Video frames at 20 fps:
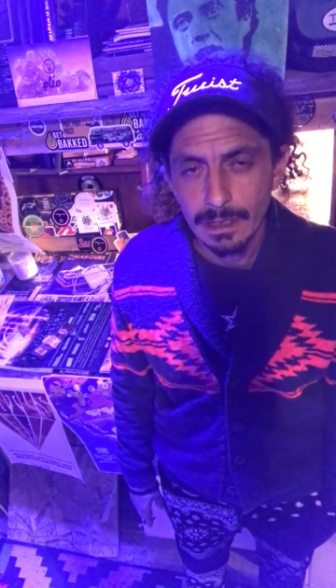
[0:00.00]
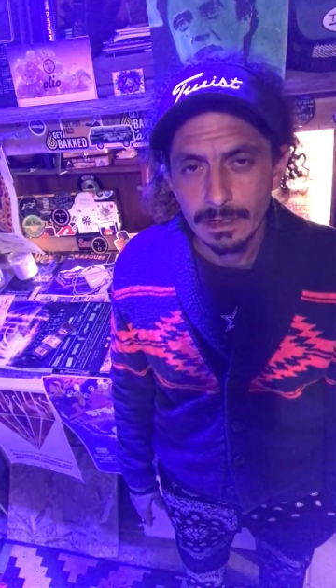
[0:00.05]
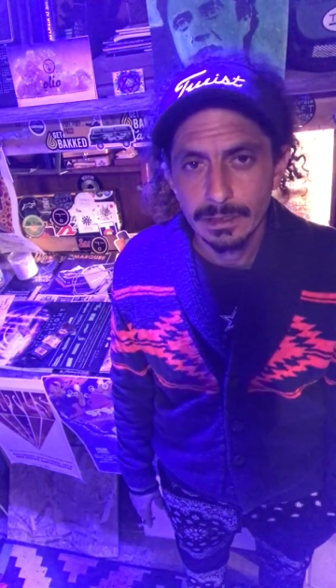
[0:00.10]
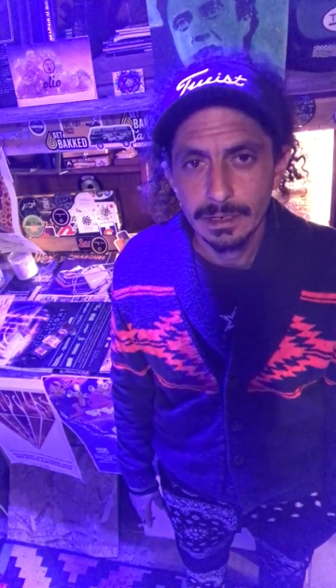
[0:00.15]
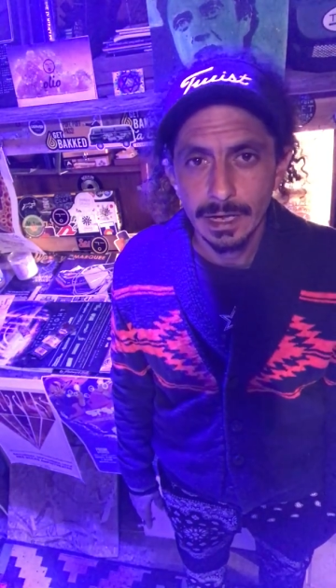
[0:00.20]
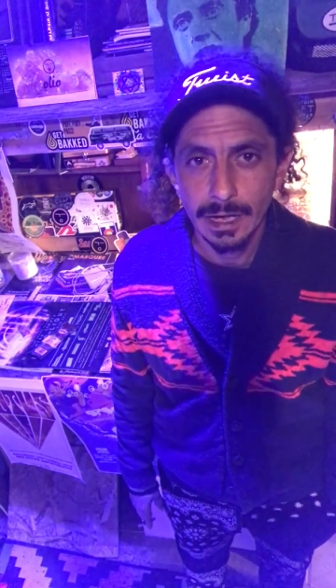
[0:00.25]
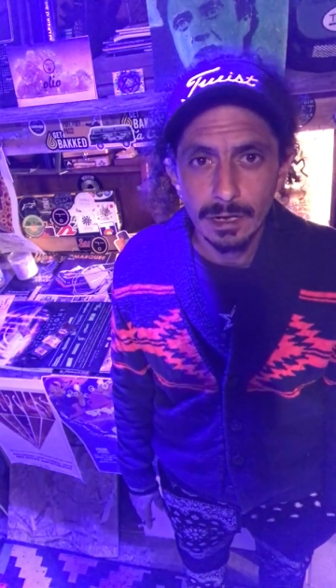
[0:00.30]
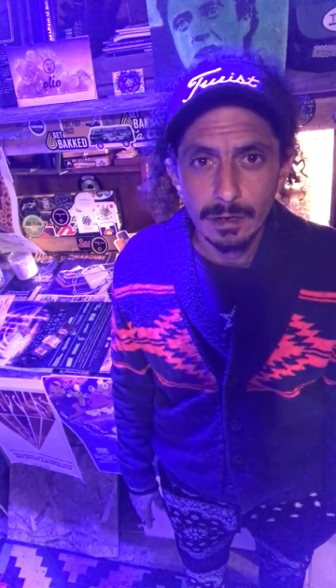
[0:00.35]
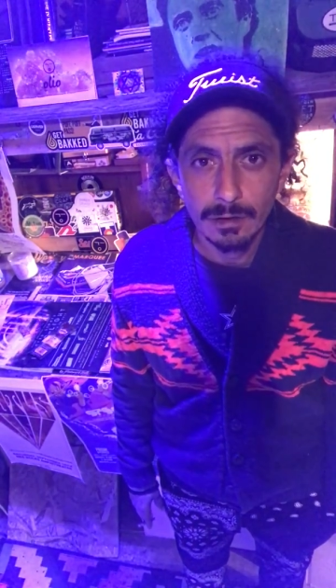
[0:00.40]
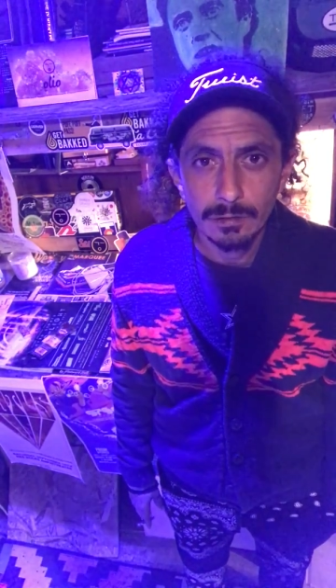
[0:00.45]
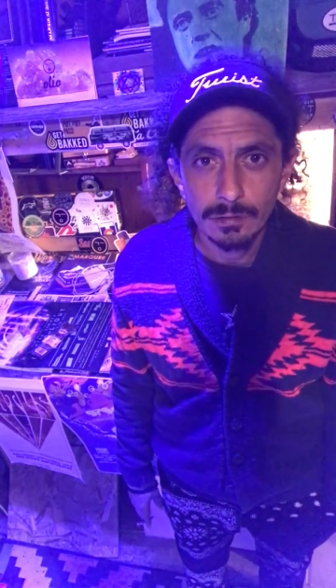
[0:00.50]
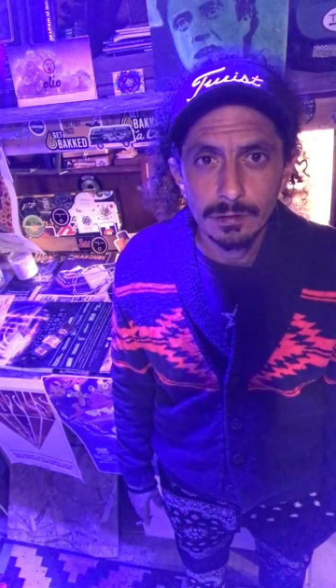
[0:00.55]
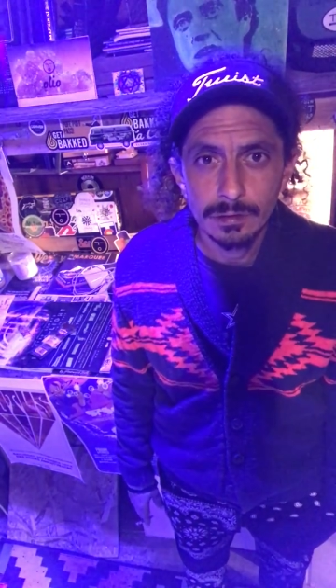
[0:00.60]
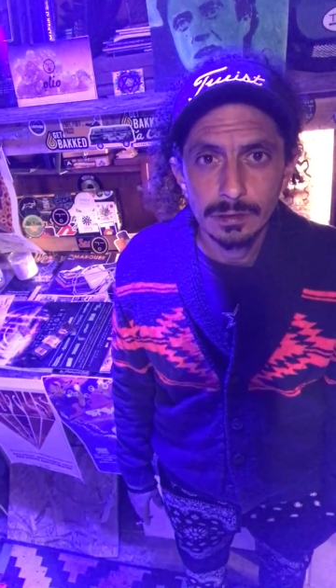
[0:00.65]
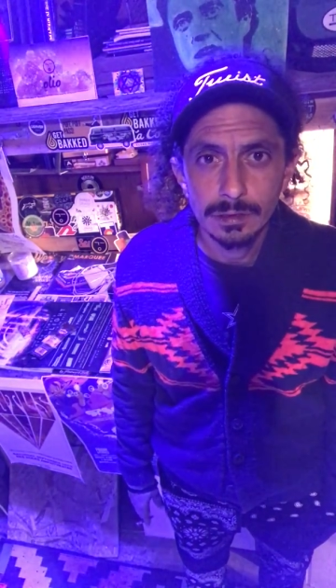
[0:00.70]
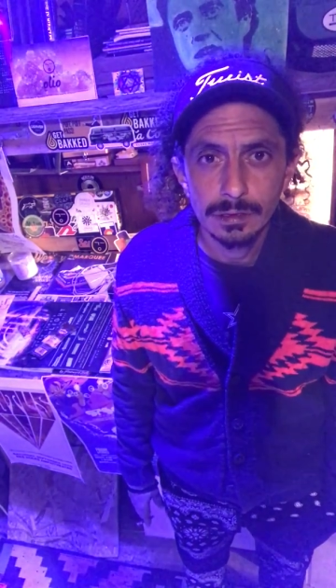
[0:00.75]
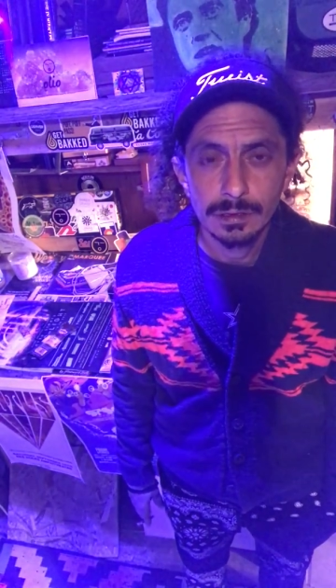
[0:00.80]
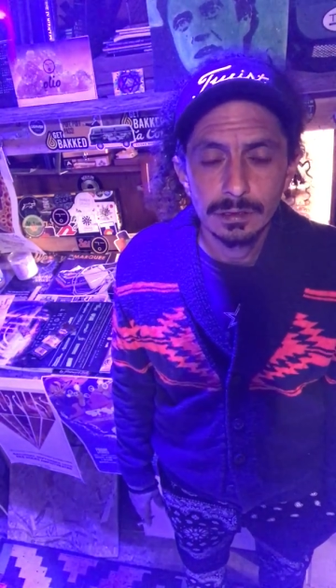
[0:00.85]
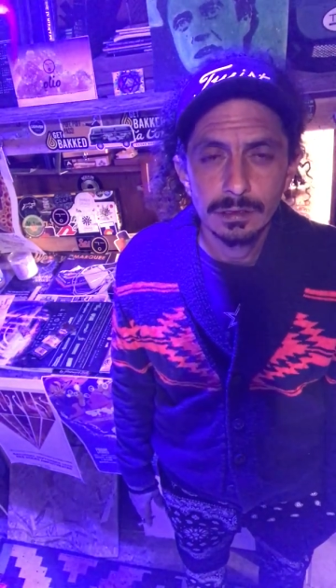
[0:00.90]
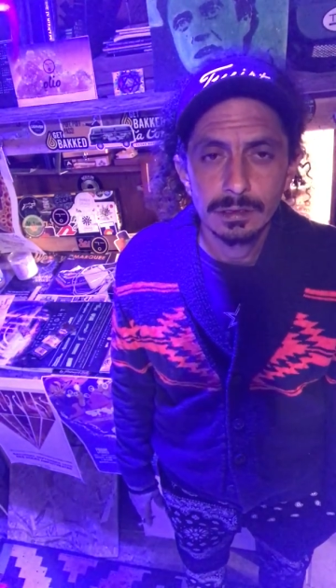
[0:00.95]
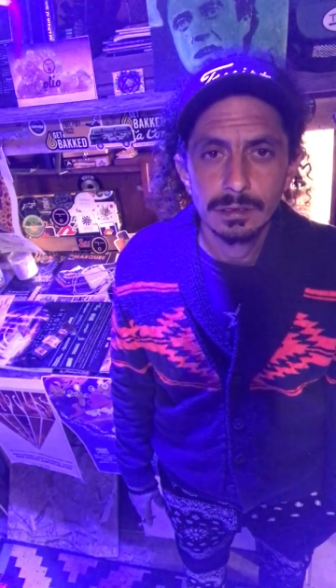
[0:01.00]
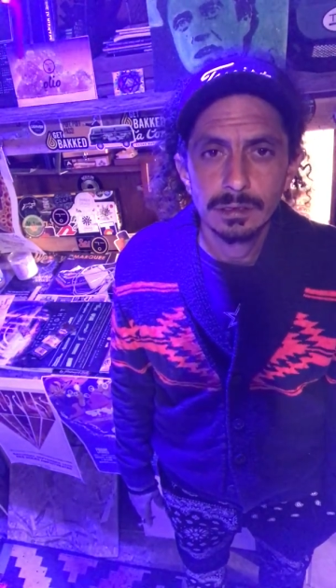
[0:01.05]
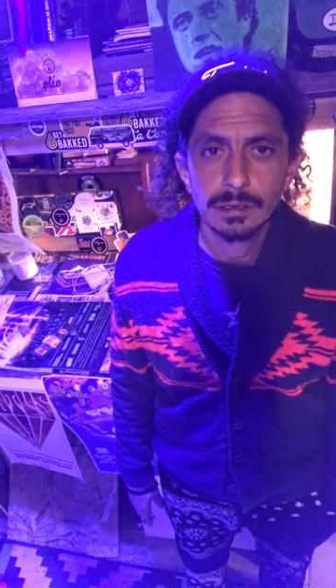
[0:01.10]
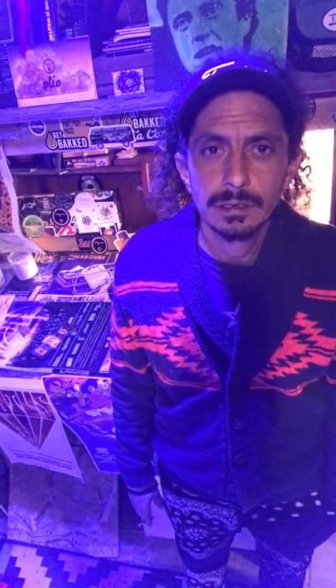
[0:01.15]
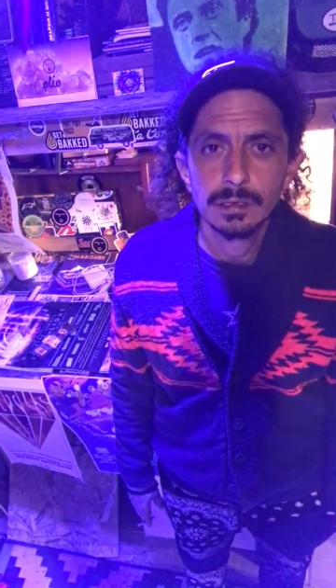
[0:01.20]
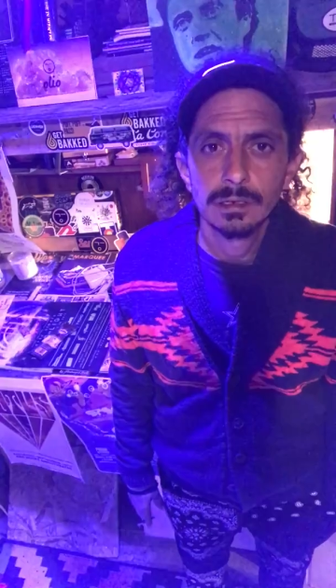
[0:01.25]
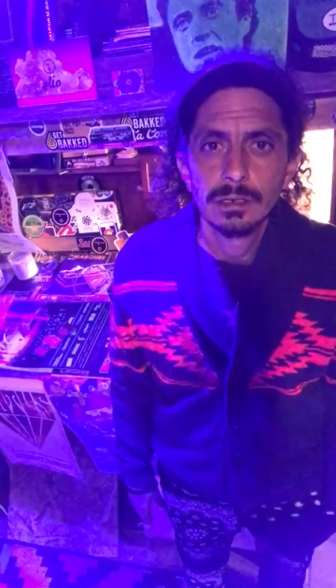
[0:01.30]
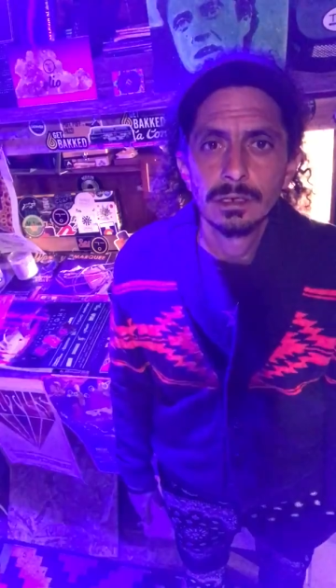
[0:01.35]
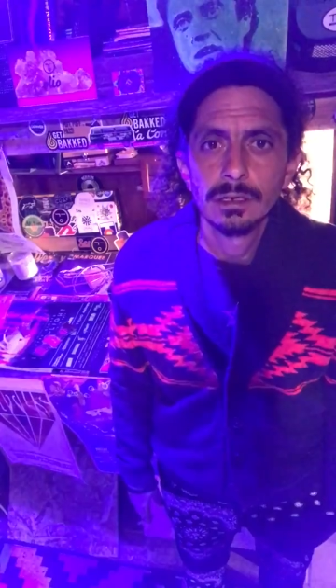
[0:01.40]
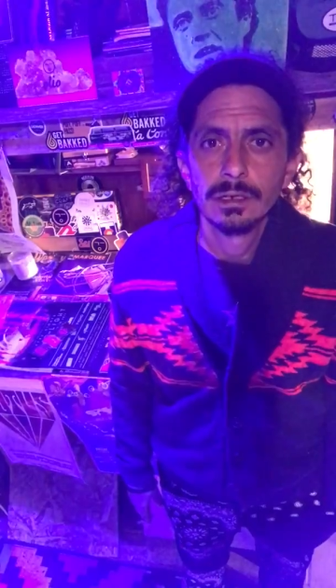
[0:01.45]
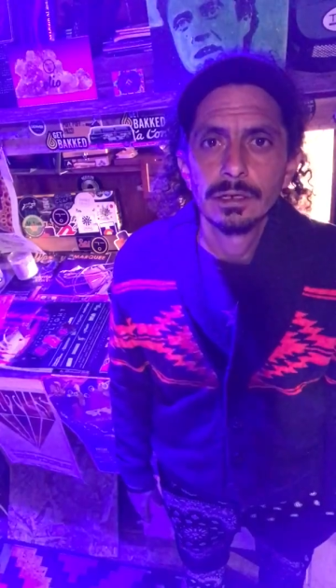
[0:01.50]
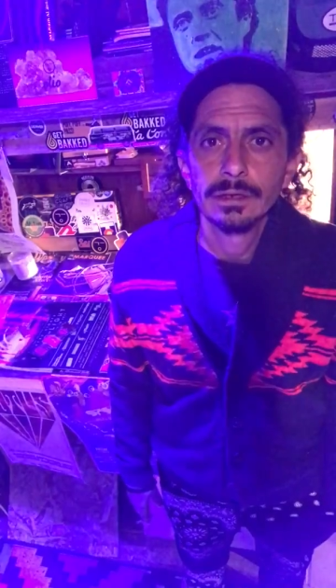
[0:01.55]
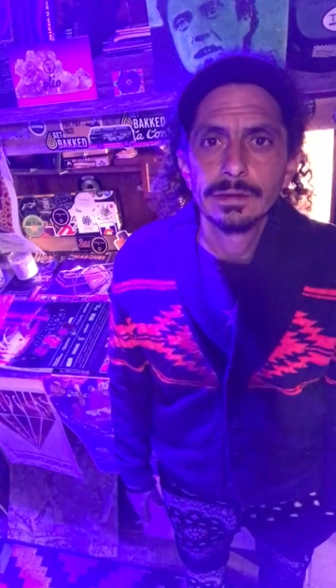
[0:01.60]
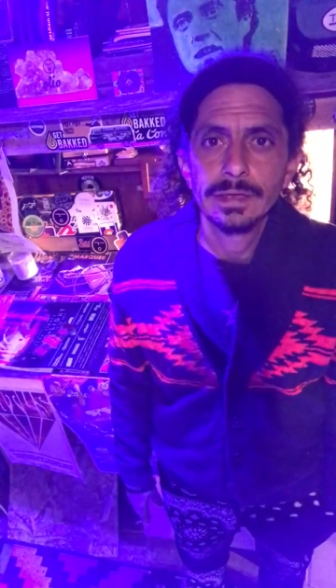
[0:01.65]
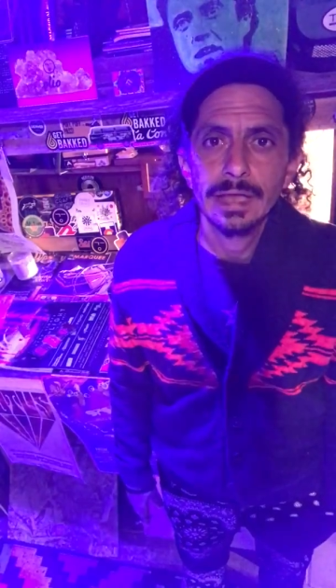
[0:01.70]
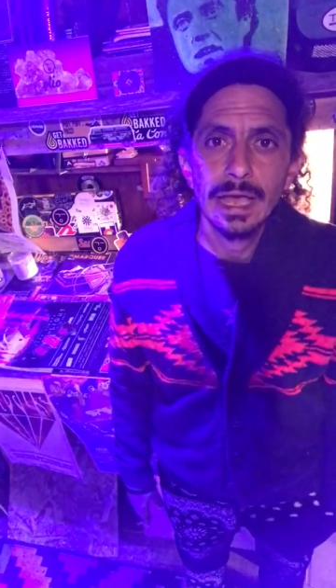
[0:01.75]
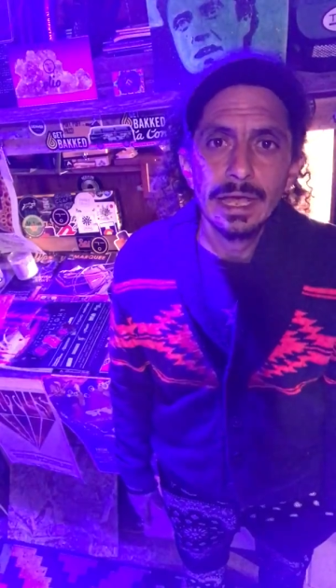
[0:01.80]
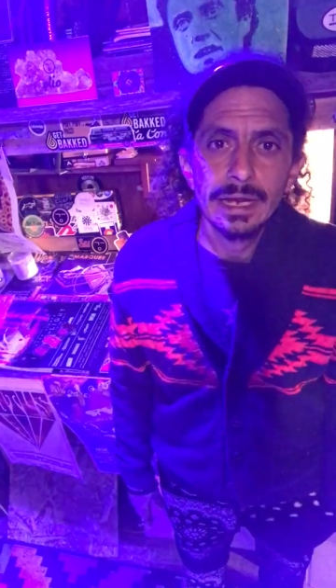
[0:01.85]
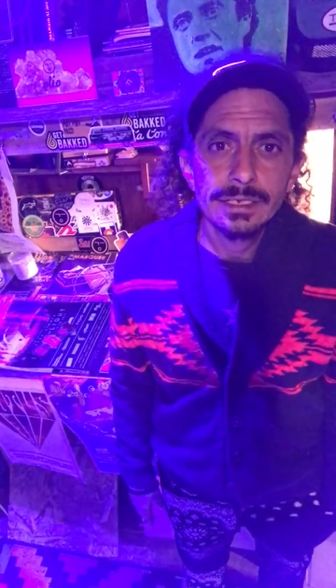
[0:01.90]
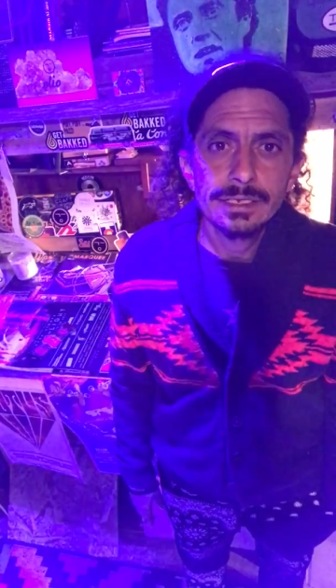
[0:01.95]
Now,
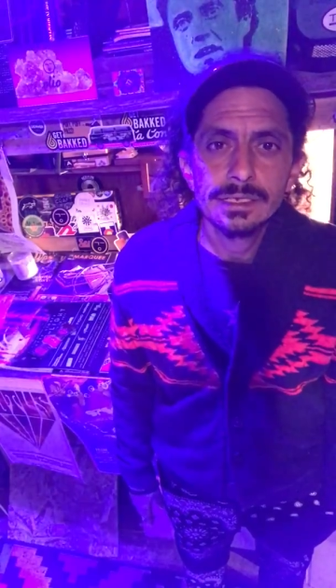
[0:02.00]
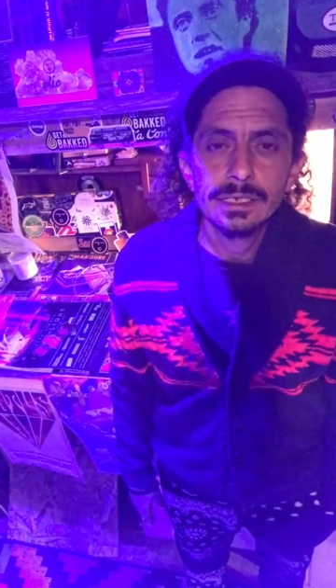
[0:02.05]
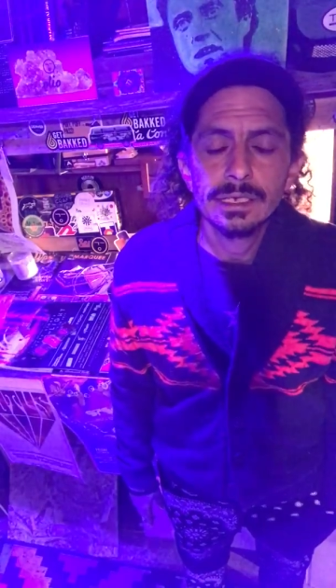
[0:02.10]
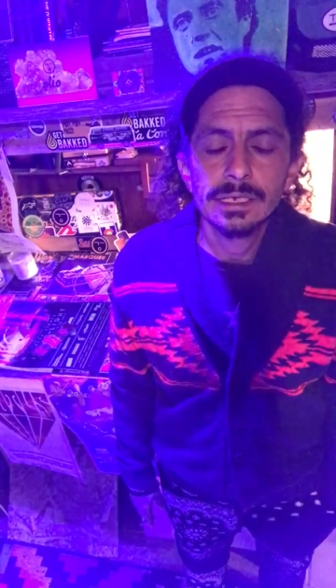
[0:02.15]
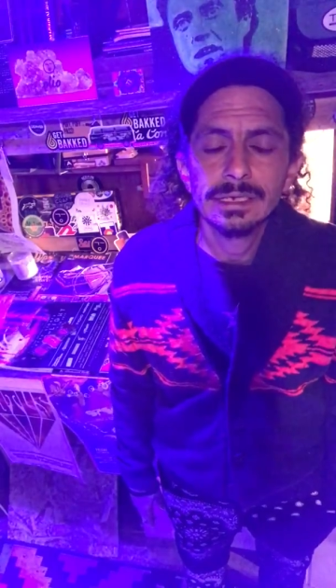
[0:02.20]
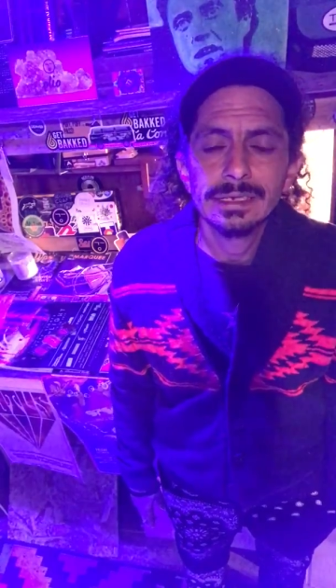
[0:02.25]
that is the